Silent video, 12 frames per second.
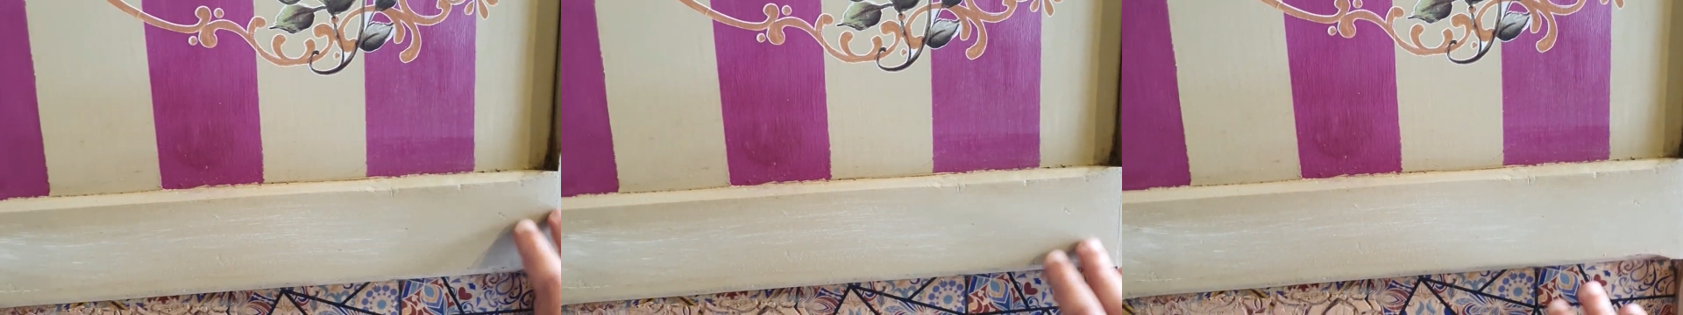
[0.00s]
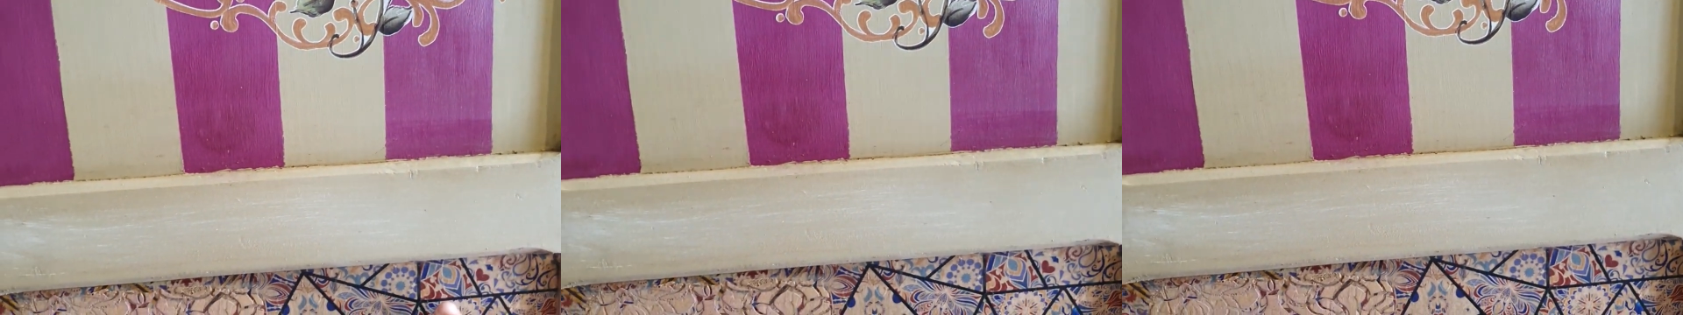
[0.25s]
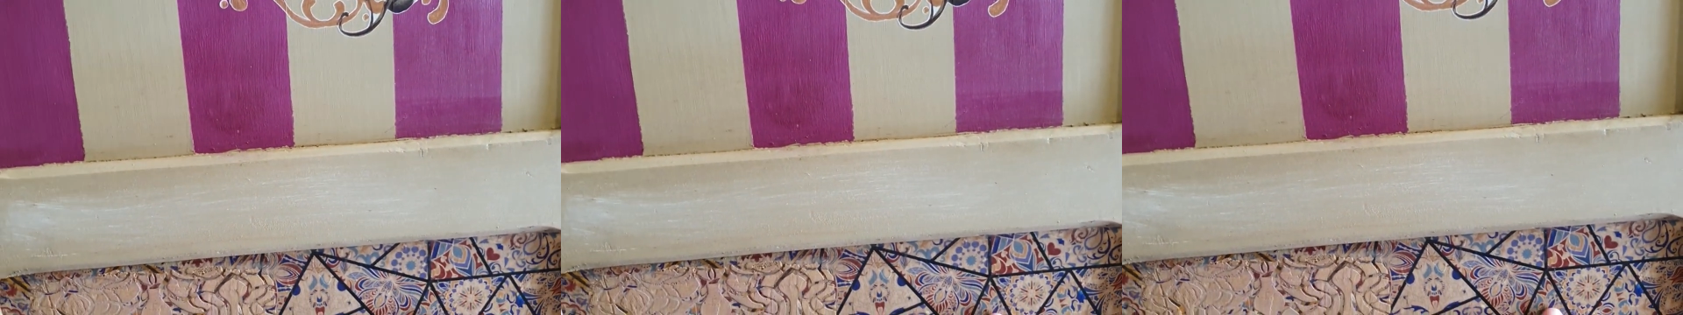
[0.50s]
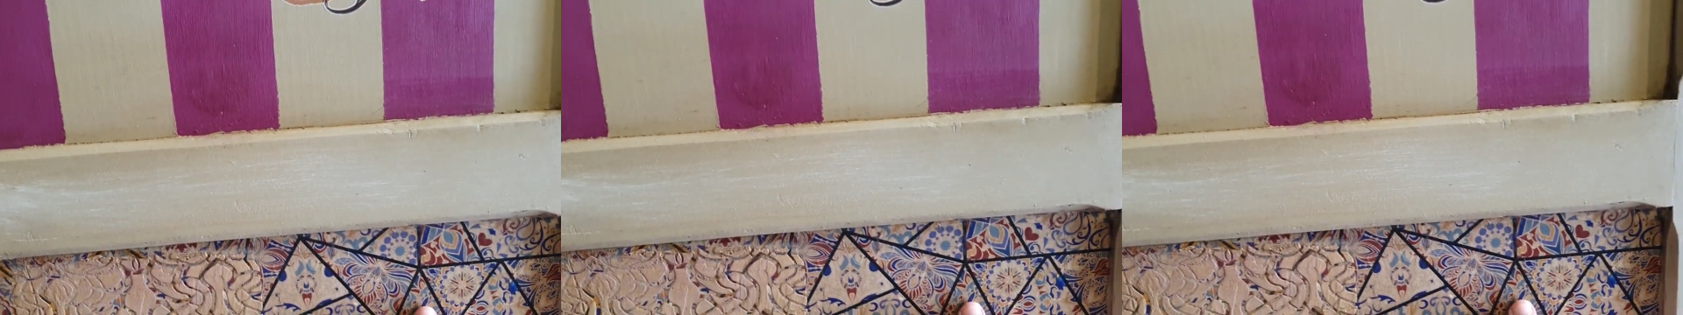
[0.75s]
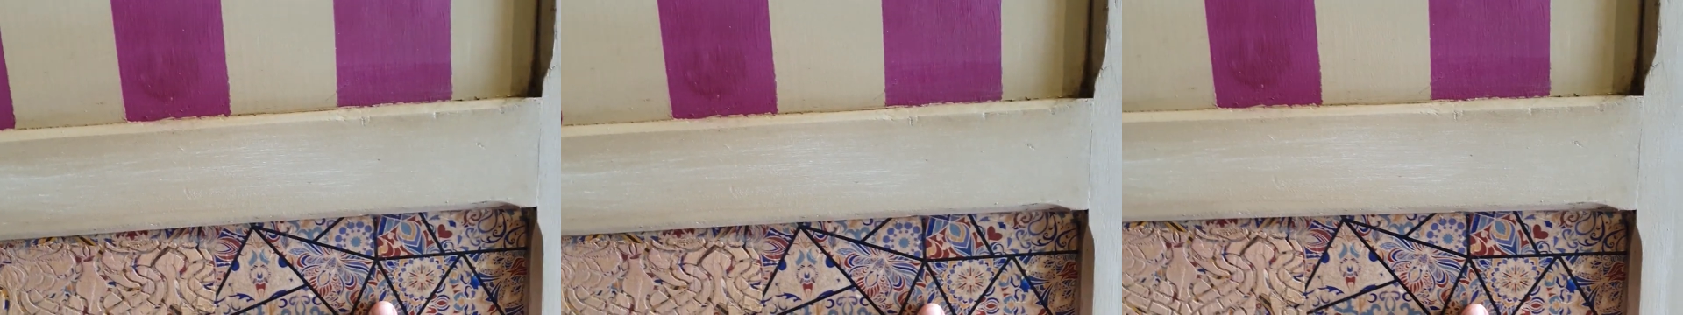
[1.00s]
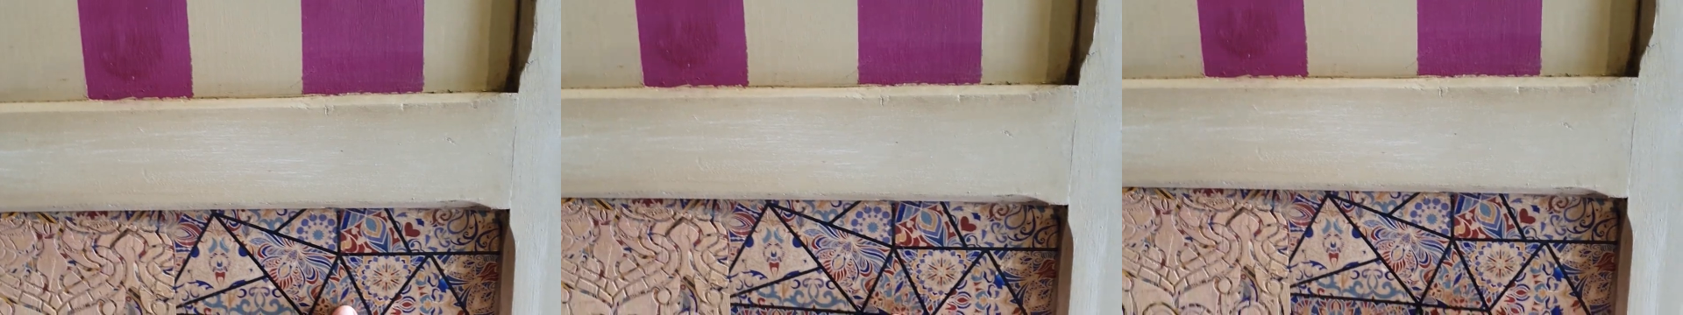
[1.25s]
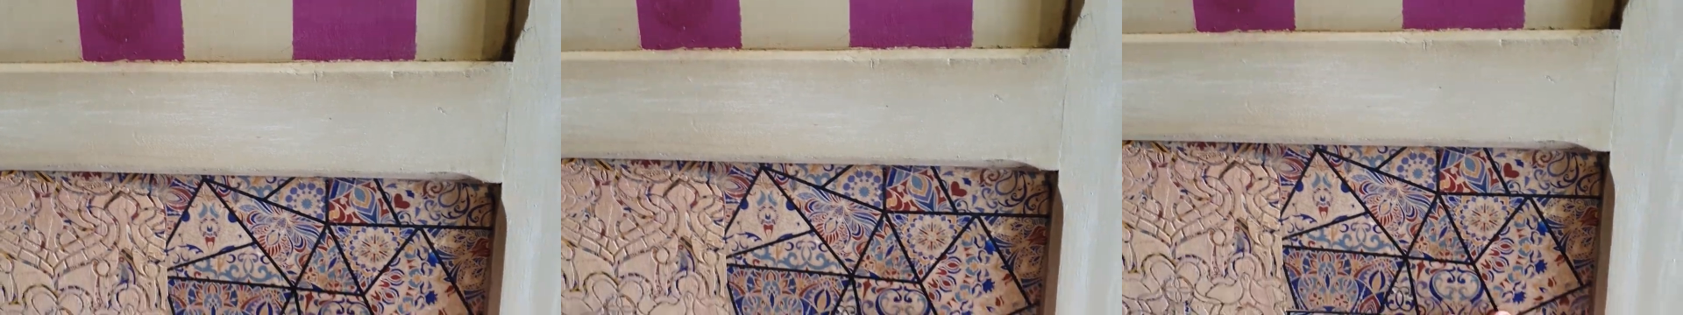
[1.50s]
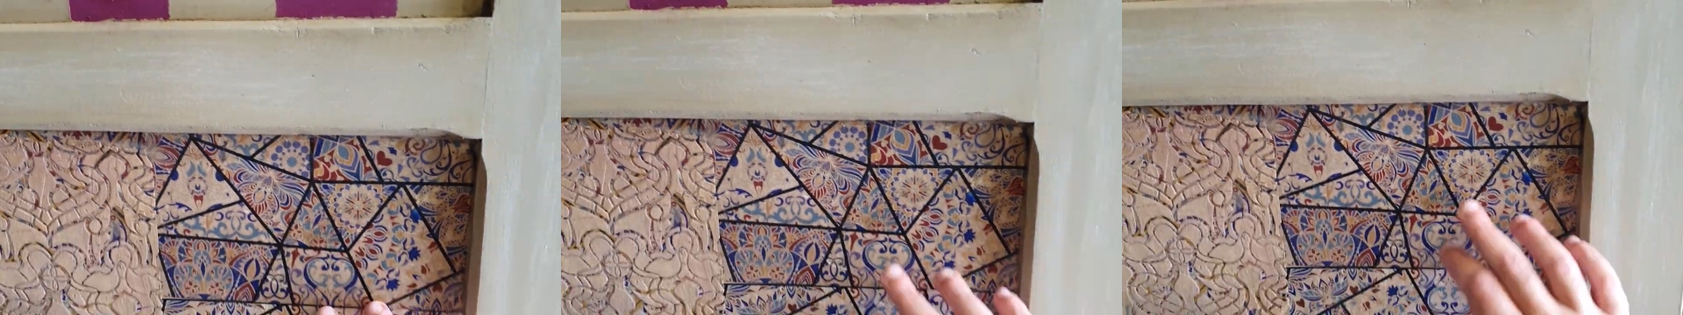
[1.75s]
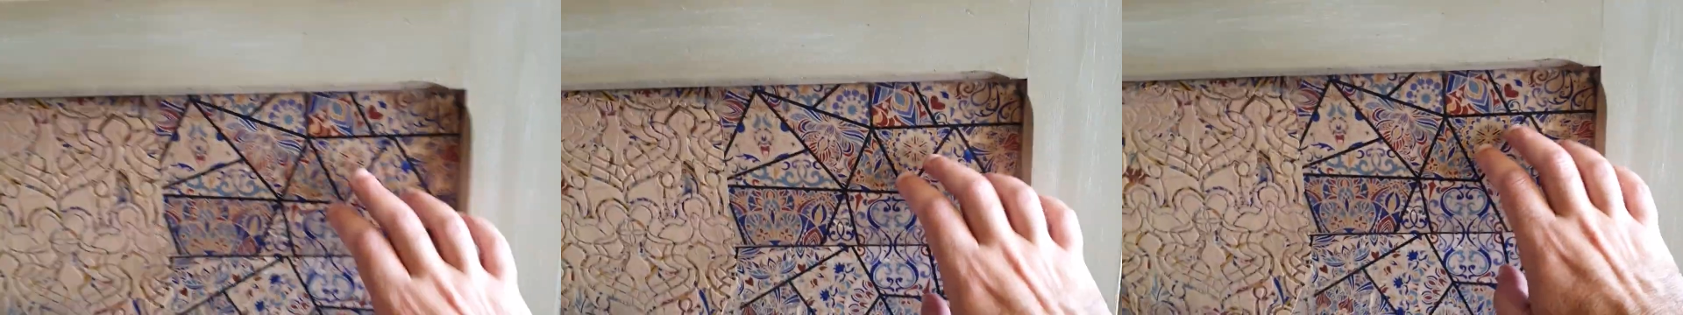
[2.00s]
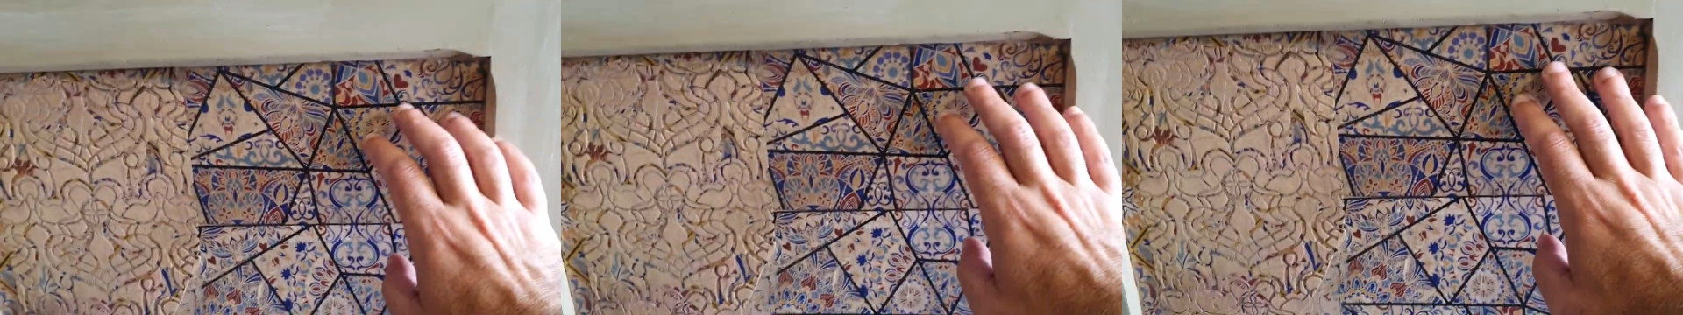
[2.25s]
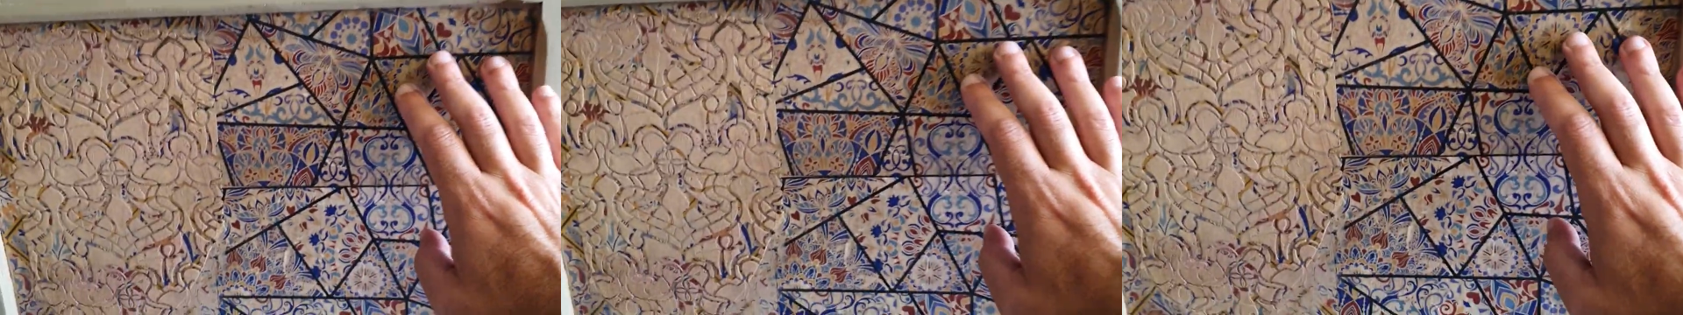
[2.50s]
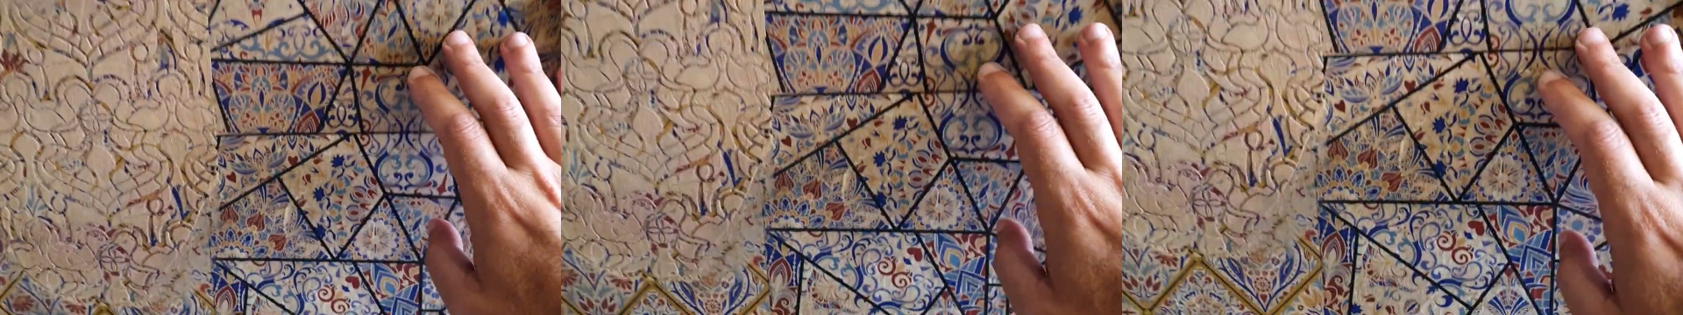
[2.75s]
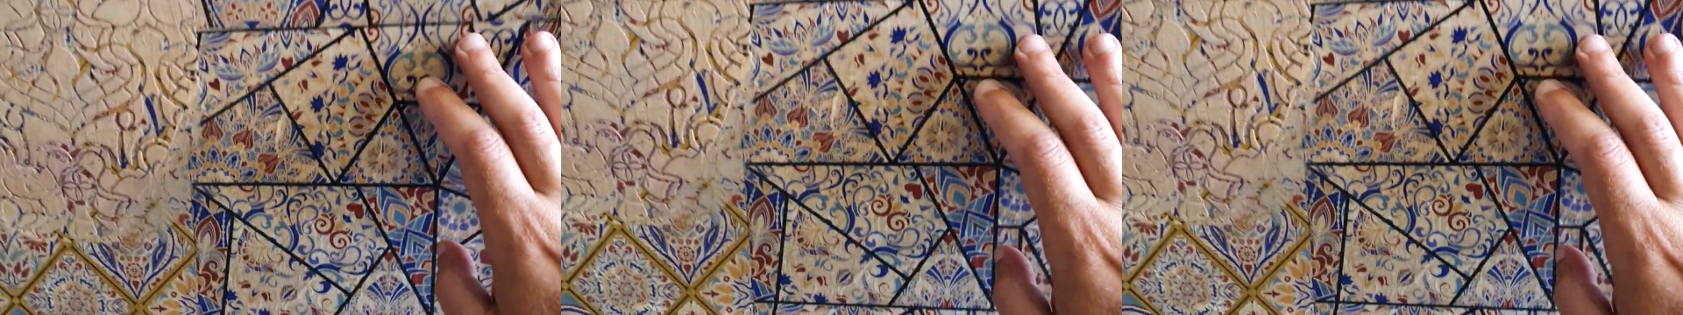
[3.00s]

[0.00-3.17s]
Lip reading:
No face is visible, so there are no lips to read.